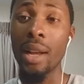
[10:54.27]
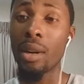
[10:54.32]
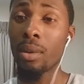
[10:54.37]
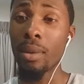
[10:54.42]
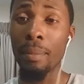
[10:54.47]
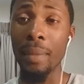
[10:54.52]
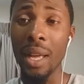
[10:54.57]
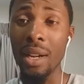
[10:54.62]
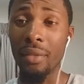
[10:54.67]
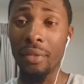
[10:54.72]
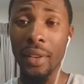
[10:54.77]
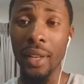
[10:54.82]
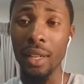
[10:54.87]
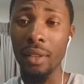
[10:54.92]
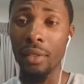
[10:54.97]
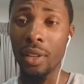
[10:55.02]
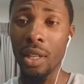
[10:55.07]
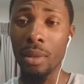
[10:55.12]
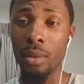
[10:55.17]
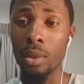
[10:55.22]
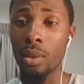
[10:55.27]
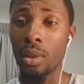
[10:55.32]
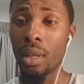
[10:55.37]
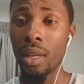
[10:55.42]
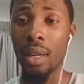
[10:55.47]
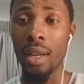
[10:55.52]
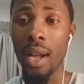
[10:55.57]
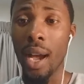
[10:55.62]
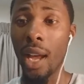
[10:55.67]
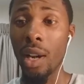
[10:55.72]
I'm not a fan of Fable.
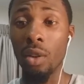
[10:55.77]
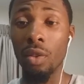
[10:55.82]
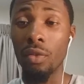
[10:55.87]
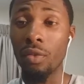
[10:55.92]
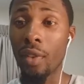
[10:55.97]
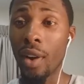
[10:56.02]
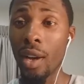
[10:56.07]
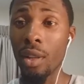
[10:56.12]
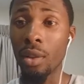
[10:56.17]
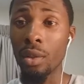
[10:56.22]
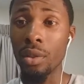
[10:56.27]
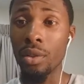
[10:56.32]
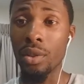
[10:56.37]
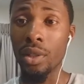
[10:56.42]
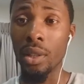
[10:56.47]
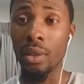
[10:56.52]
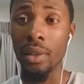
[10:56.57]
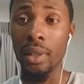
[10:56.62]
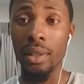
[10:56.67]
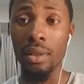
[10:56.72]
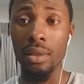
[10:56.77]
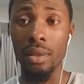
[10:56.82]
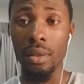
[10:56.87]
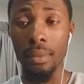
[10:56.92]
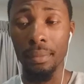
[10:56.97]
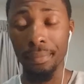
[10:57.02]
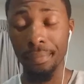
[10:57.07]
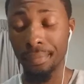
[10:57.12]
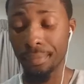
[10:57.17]
I don't follow the series.